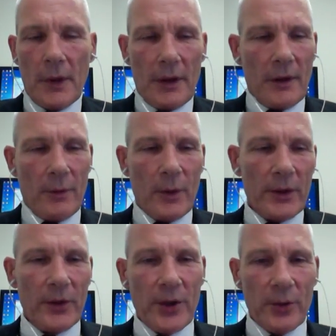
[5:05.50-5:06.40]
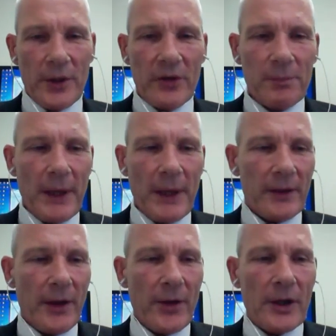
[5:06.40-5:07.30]
Well, you don't expect
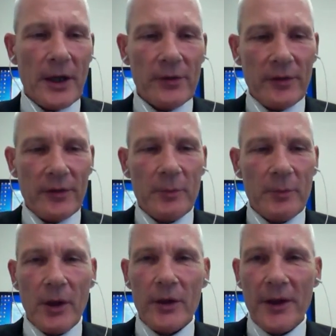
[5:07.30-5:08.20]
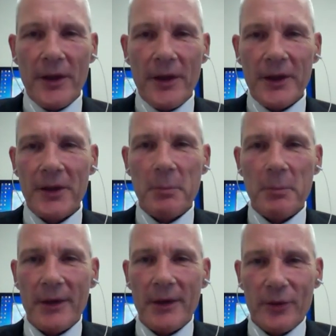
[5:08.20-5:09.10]
another answer from a lawyer than it
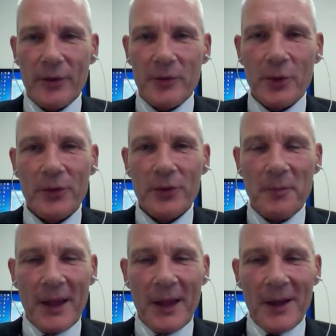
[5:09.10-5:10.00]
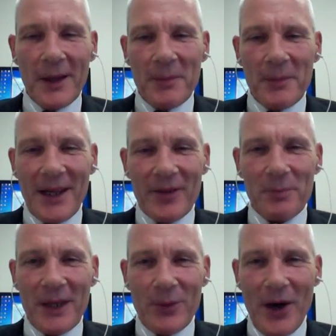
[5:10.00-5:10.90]
depends, of course. But
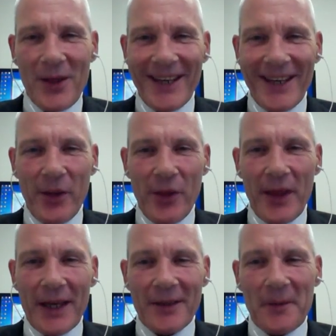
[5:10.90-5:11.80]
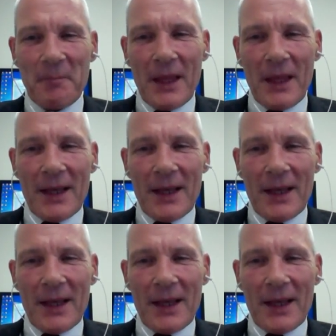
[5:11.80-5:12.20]
let's be rather clear on that.